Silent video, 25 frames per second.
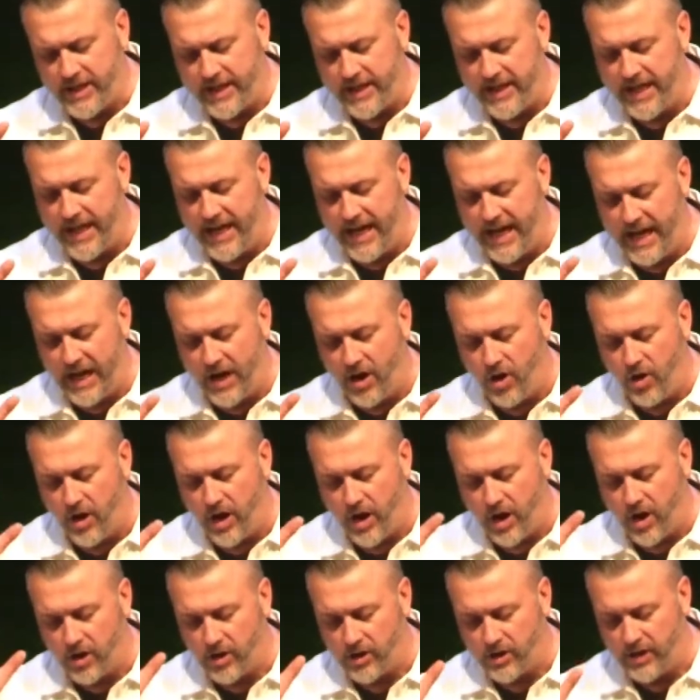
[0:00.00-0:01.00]
how
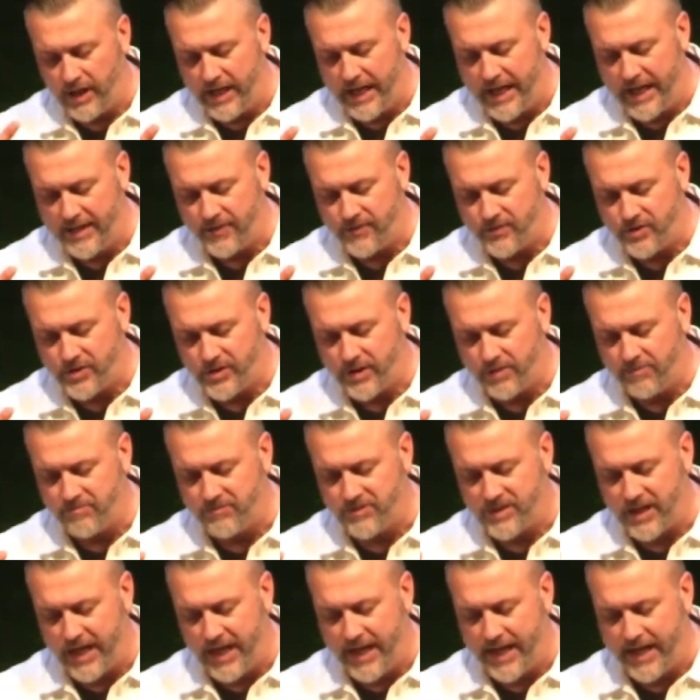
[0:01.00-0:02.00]
our lives
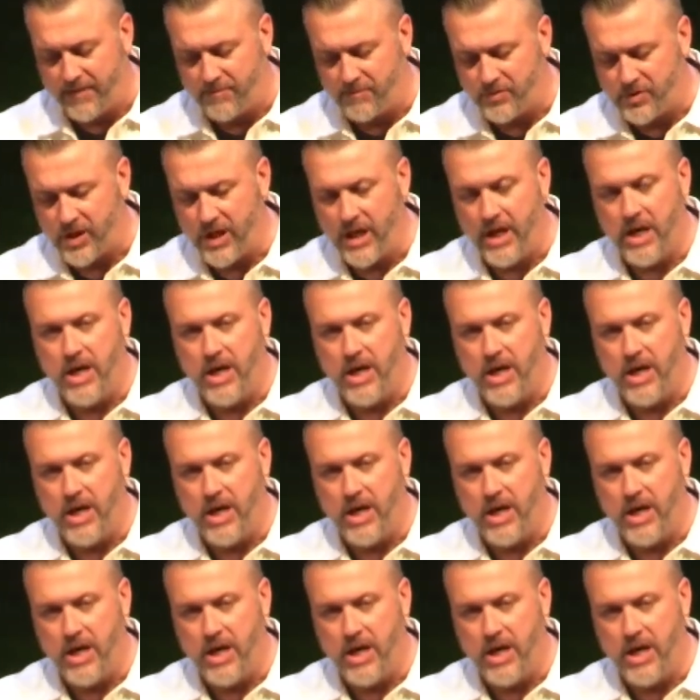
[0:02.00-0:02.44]
sometimes